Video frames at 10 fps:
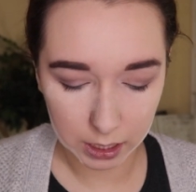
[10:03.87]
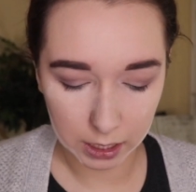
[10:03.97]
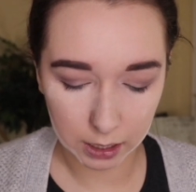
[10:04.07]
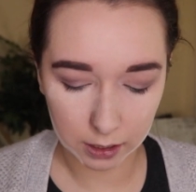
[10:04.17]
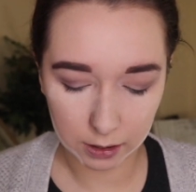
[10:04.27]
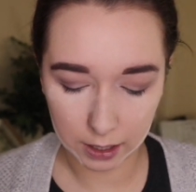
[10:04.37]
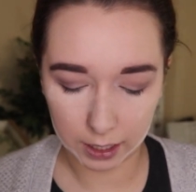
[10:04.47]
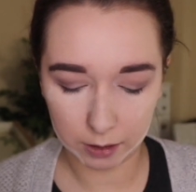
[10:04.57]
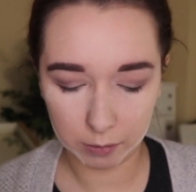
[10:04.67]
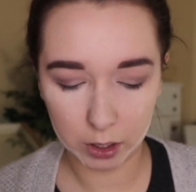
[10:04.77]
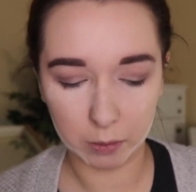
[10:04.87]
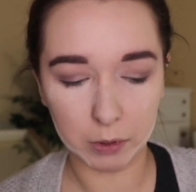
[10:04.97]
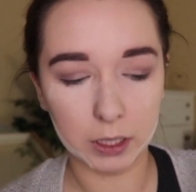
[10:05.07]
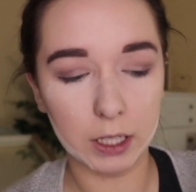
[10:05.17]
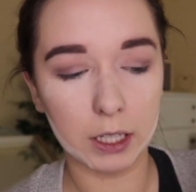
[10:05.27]
take that
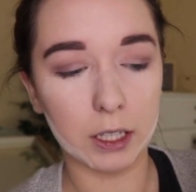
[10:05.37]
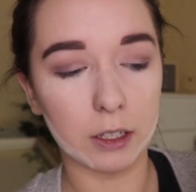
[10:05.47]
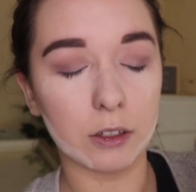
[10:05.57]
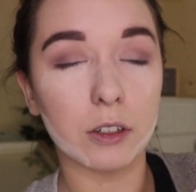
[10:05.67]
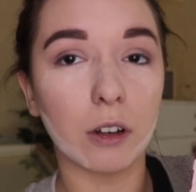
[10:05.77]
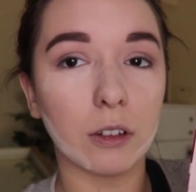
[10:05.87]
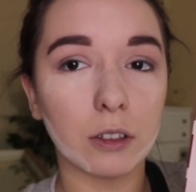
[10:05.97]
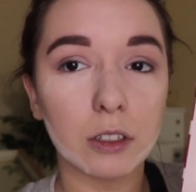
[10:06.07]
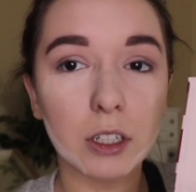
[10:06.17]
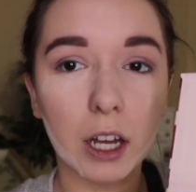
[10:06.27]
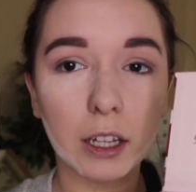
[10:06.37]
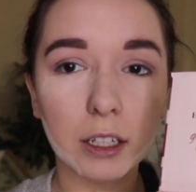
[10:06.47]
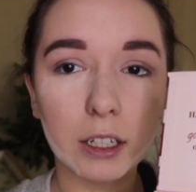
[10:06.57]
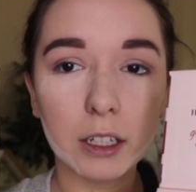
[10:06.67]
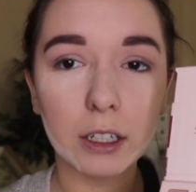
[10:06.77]
purpley indulge
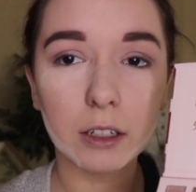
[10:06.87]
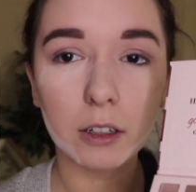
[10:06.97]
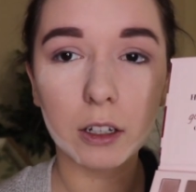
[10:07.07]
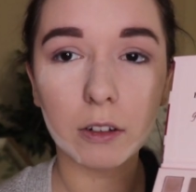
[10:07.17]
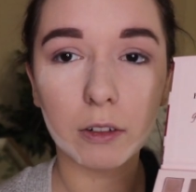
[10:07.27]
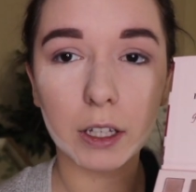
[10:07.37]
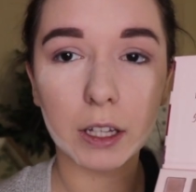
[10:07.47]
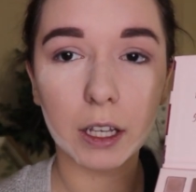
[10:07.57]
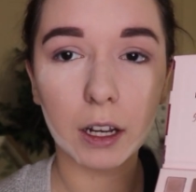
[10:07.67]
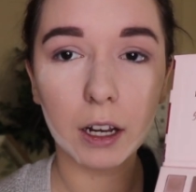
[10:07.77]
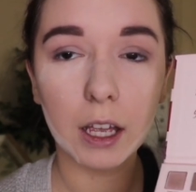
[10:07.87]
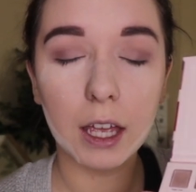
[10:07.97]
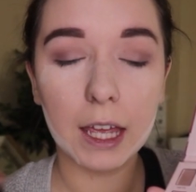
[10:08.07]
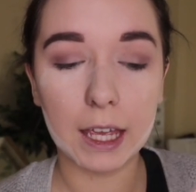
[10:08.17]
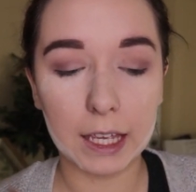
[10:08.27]
color right there
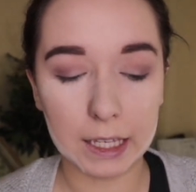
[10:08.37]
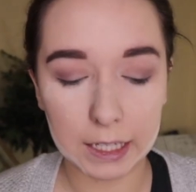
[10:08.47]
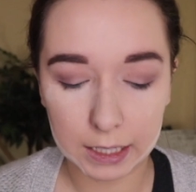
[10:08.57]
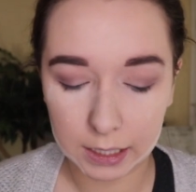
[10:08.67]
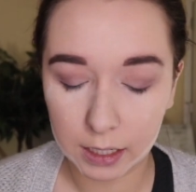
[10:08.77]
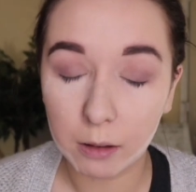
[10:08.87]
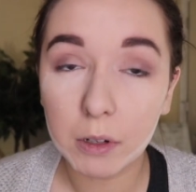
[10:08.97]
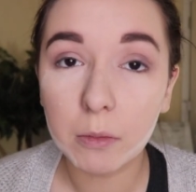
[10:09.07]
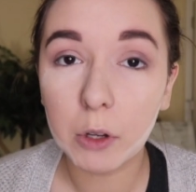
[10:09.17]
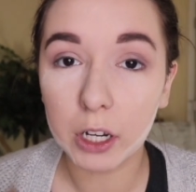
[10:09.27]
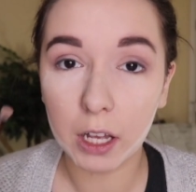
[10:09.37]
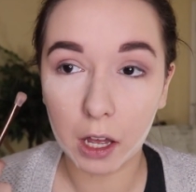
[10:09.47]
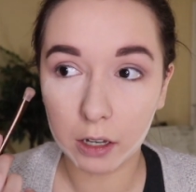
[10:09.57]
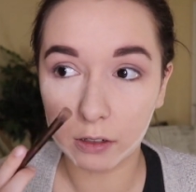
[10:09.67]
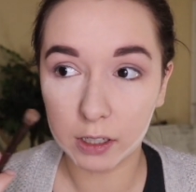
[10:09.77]
and I'm gonna put it
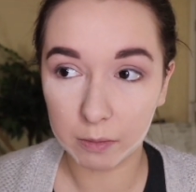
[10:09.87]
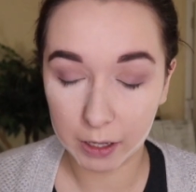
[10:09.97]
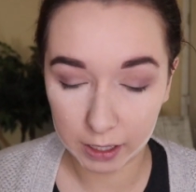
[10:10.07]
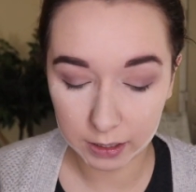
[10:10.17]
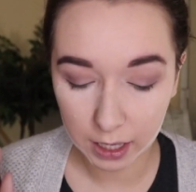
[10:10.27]
underneath my eyes.